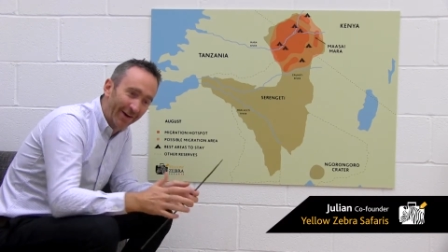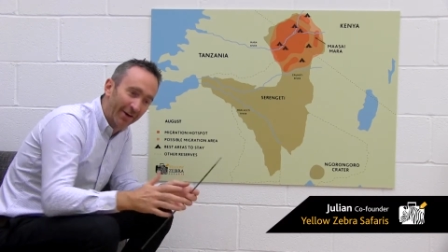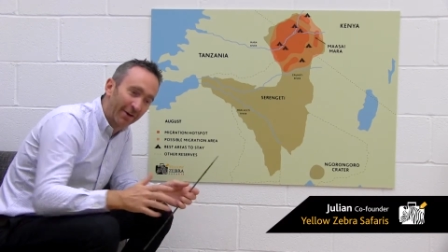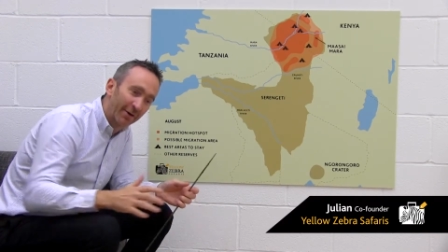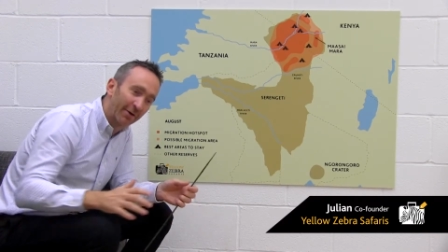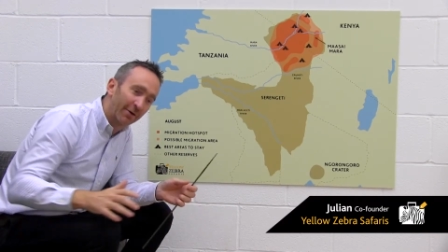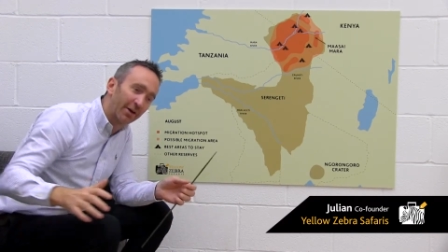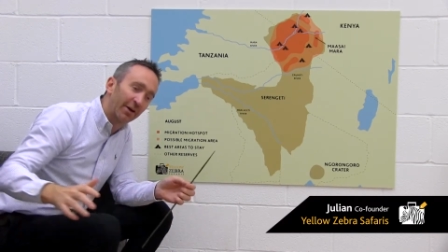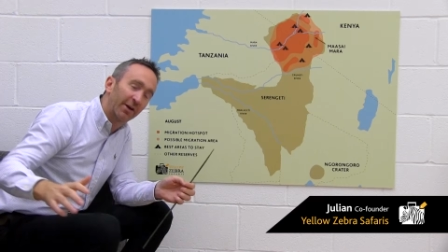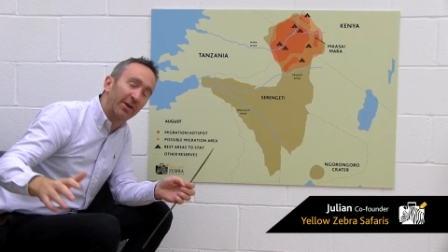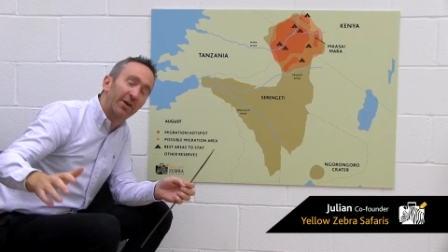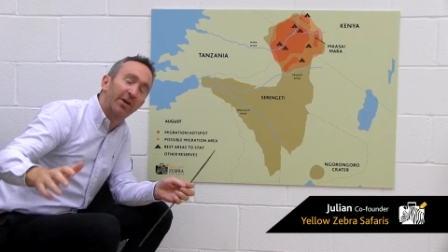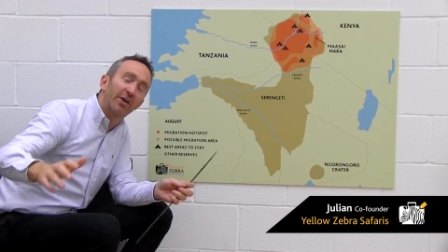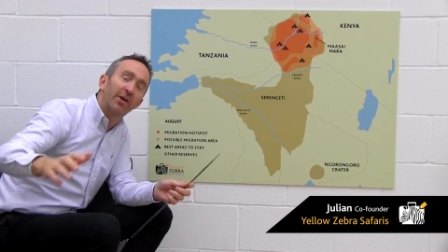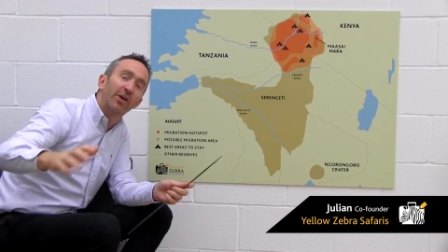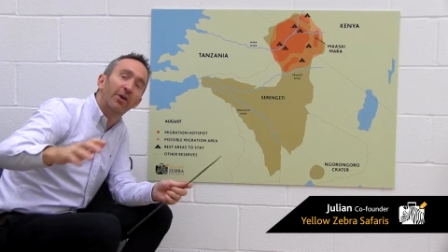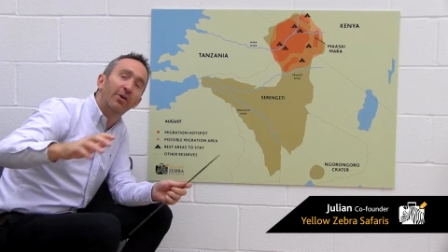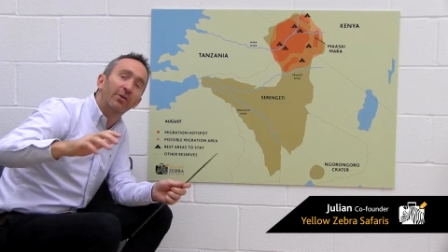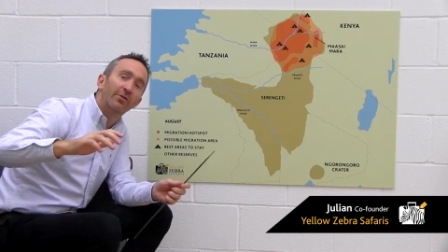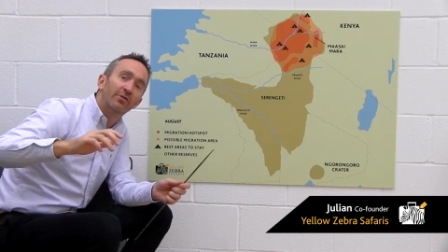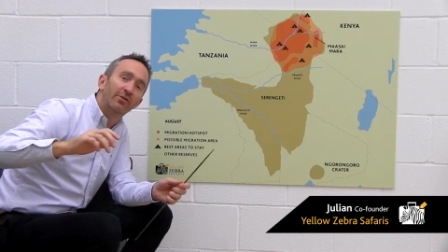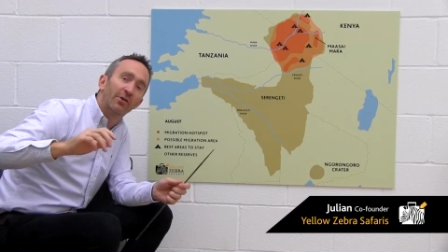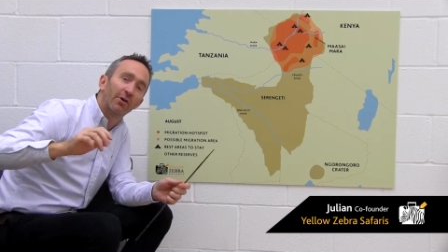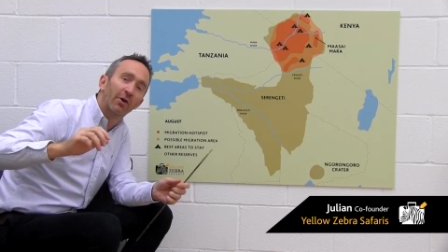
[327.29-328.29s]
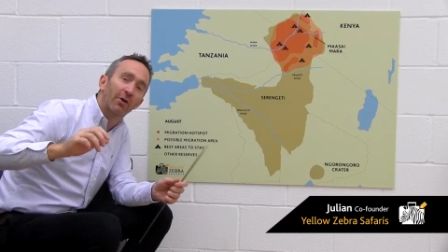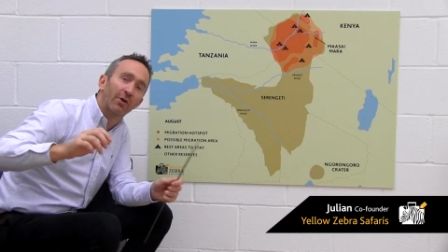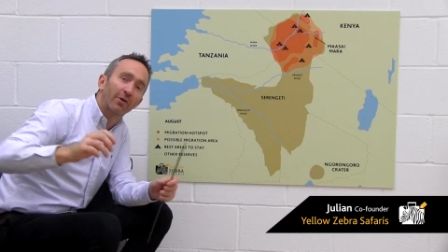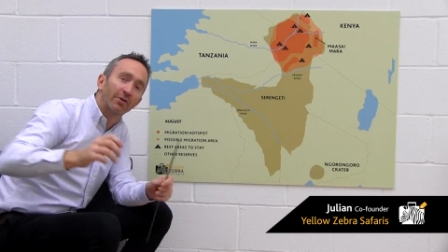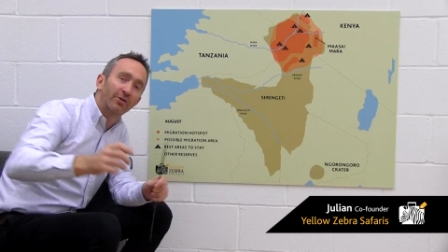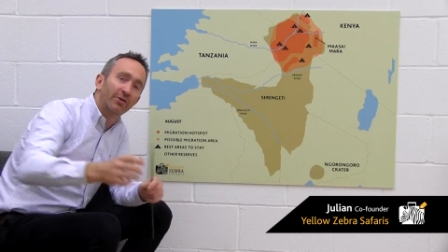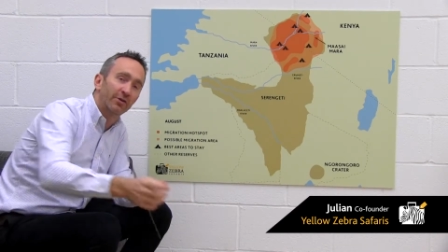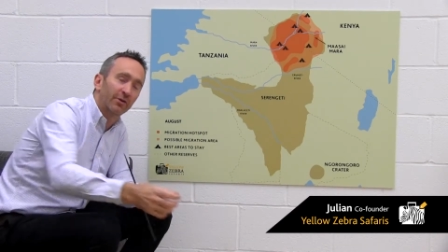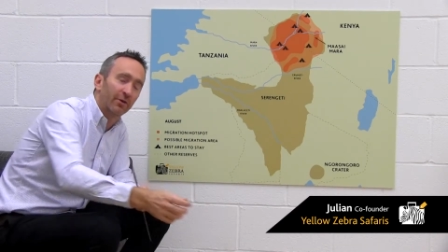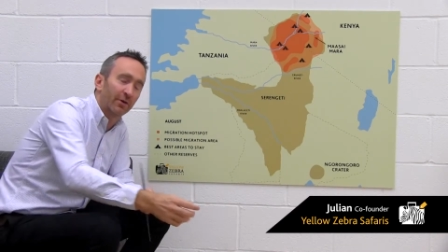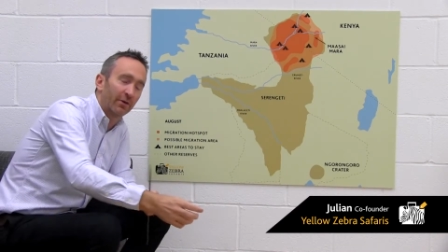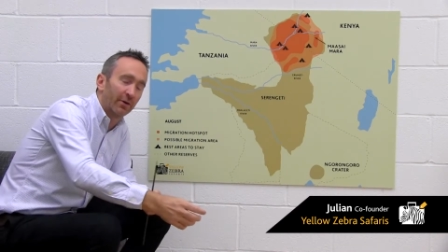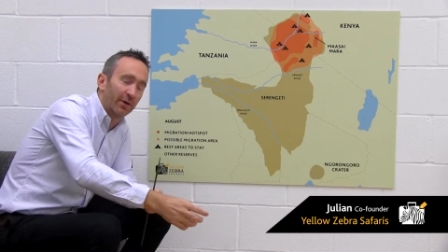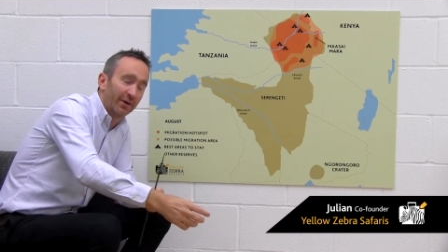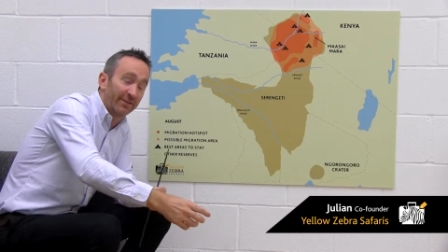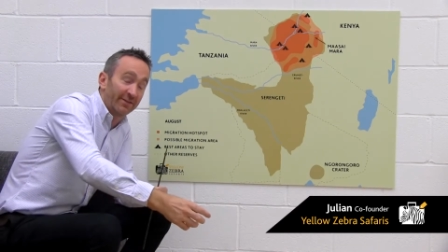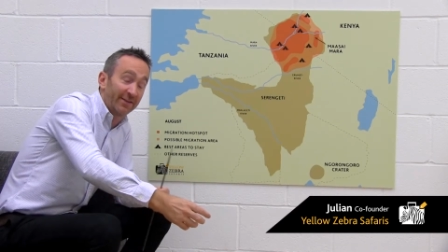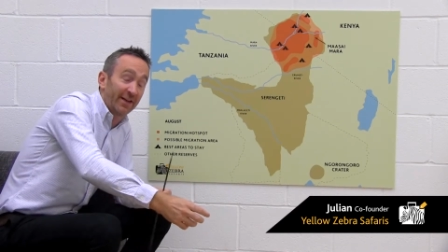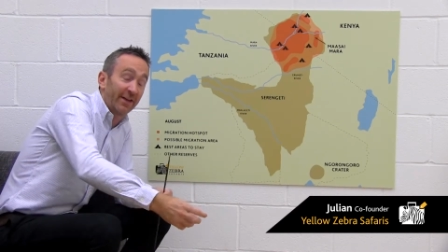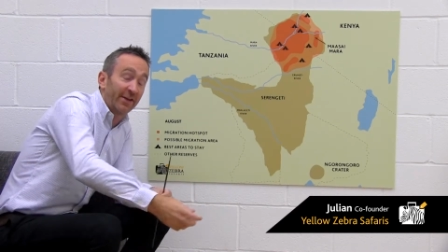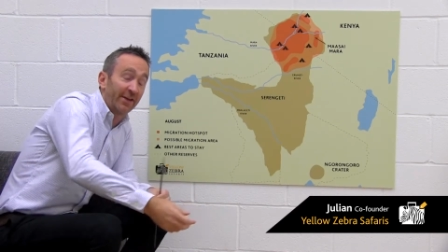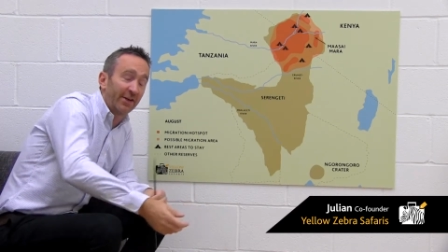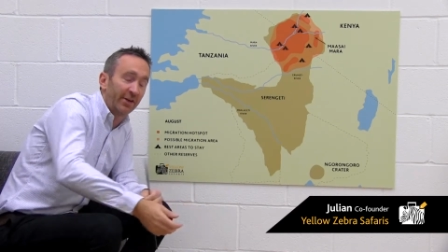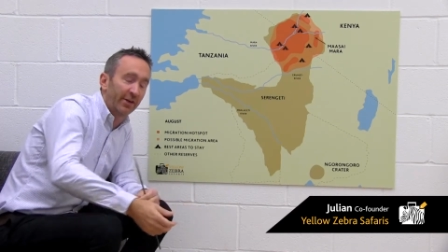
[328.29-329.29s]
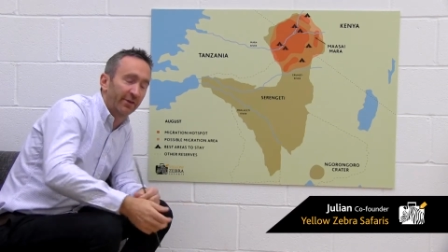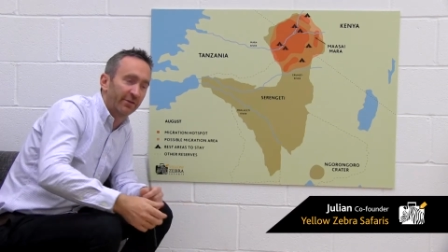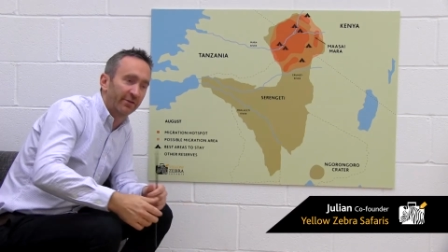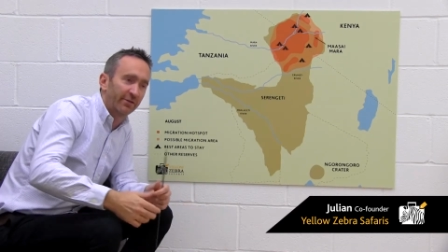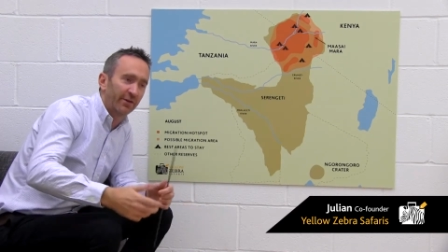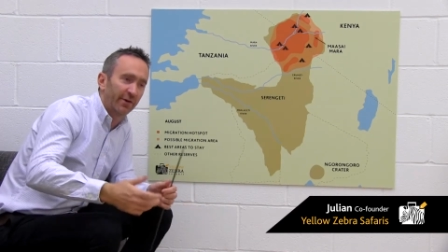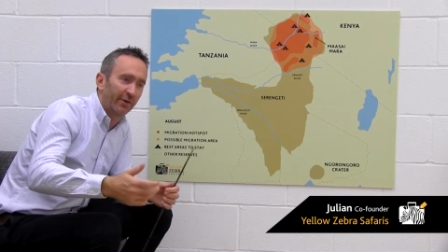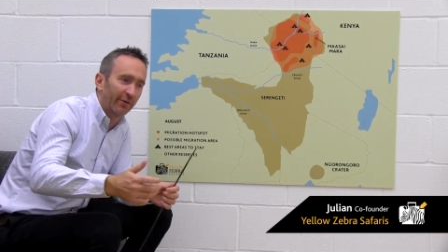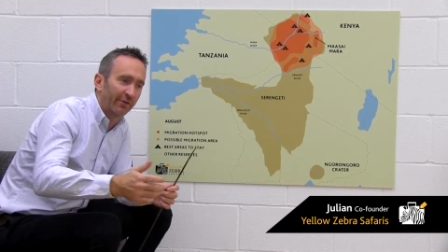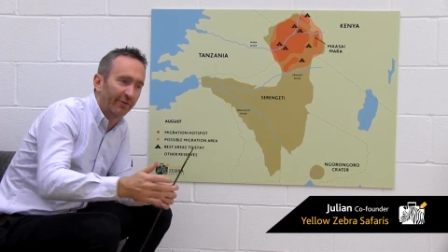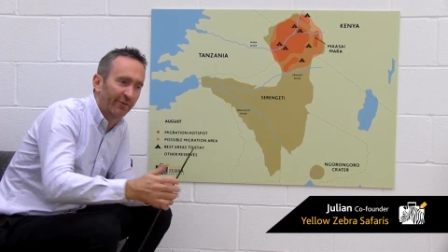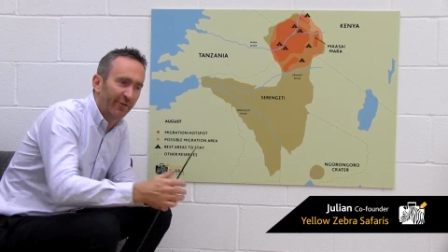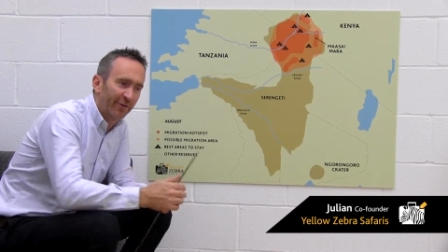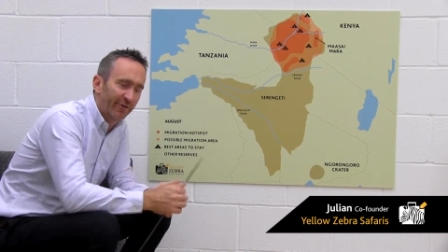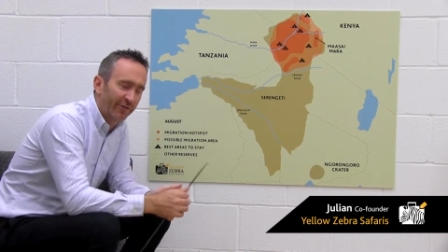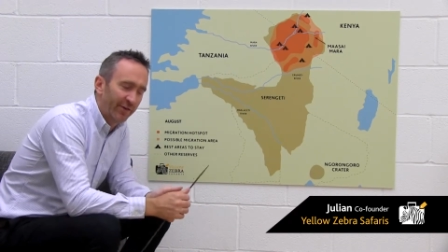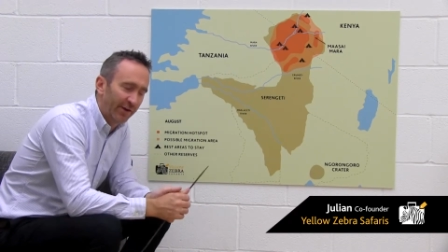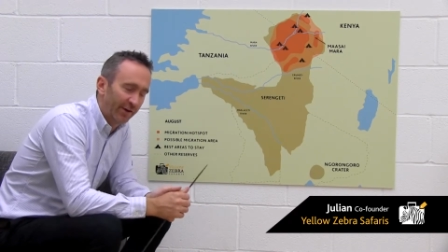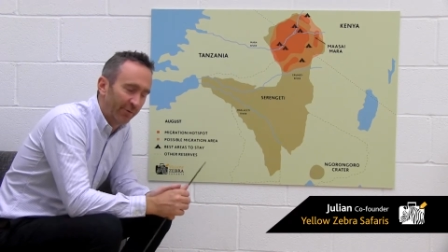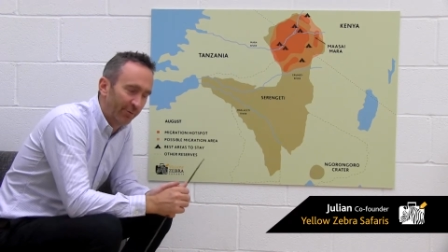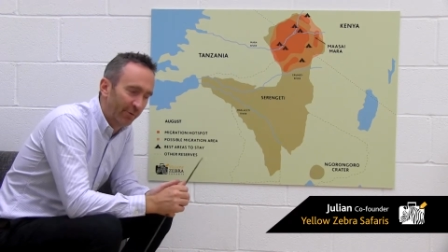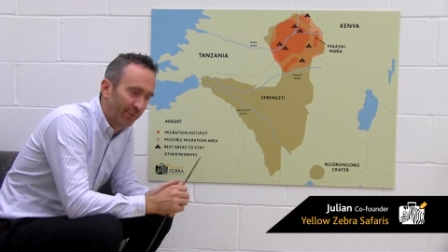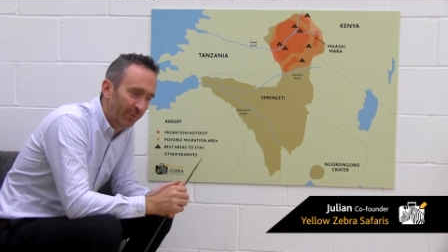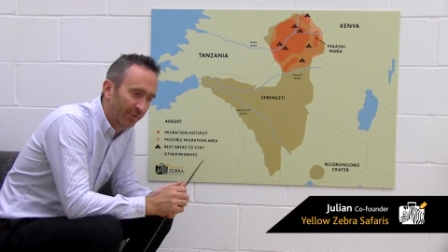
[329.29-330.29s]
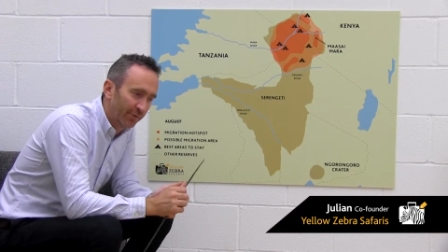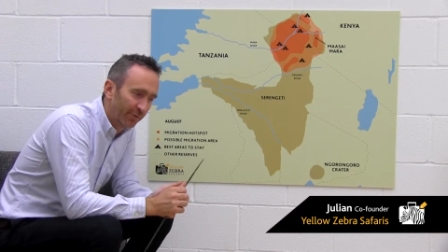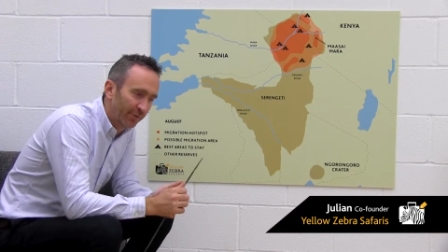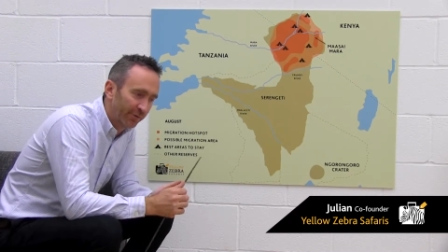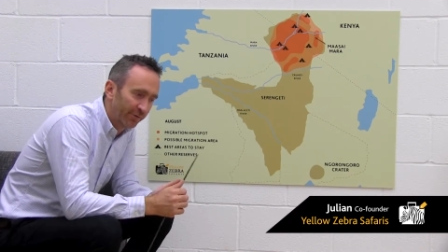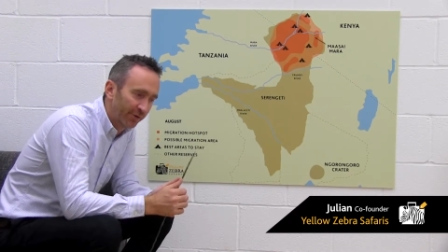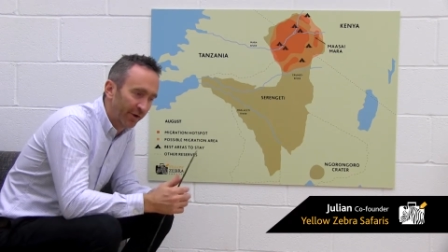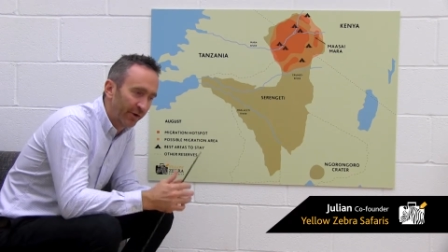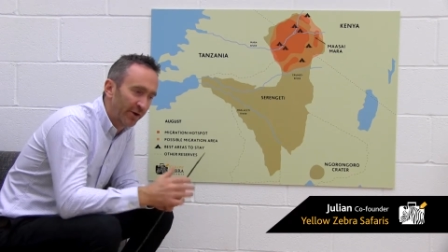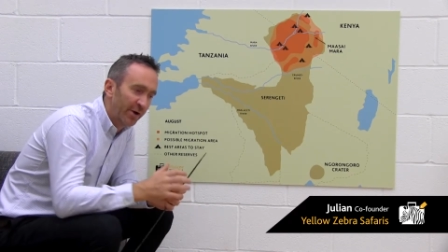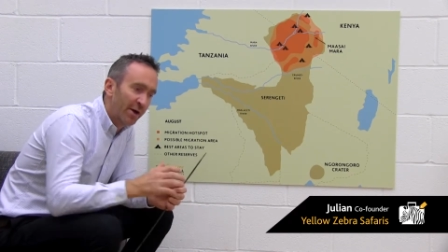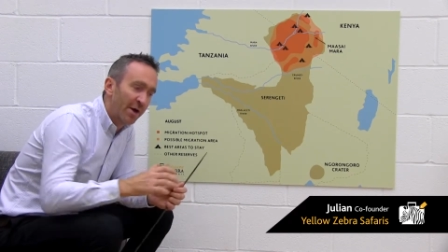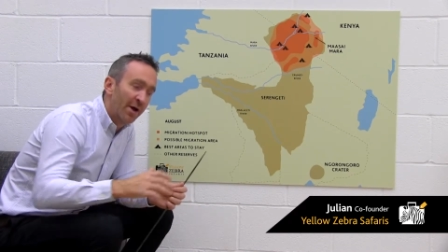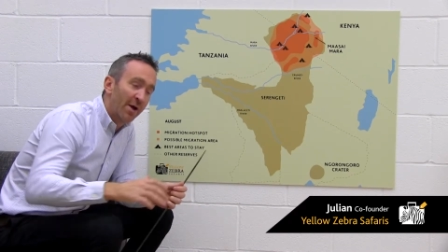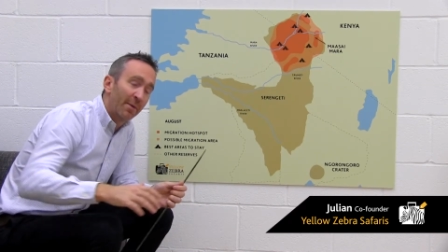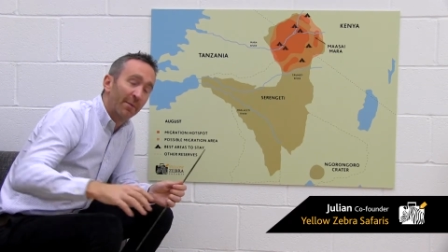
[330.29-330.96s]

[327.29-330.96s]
You know, a huge lodge, or I say huge, it's only got 15 rooms or so,